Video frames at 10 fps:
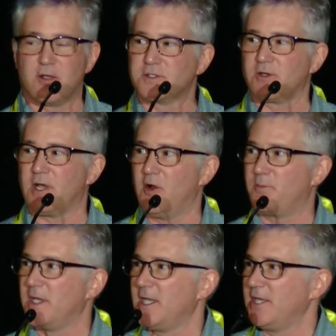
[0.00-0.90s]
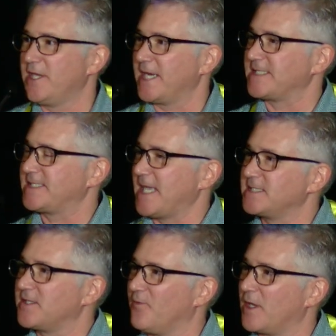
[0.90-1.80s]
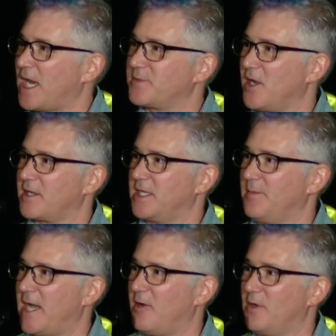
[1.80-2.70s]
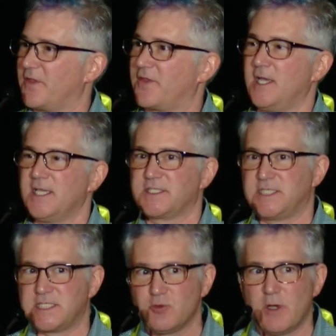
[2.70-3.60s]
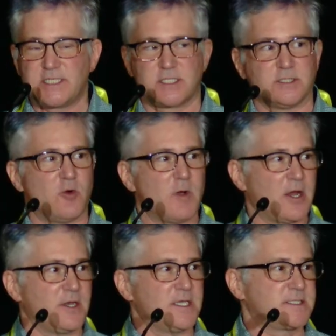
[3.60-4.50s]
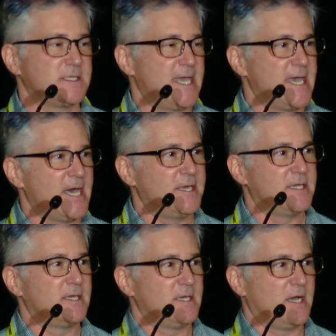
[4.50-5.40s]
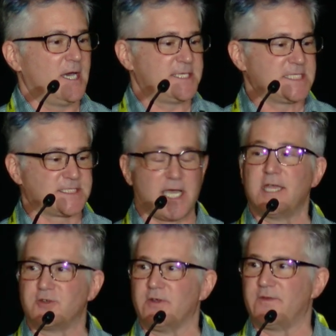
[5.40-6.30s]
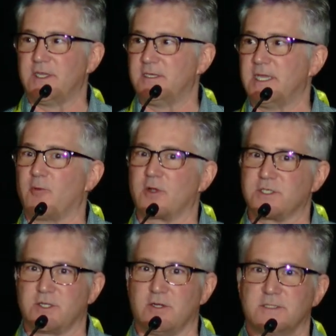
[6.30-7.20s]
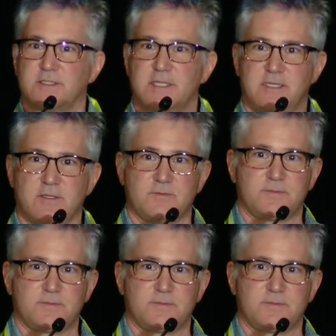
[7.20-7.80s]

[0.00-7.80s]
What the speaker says: So I hope you got a sense of what I'm talking about with situational awareness and design-driven network assurance. Thank you.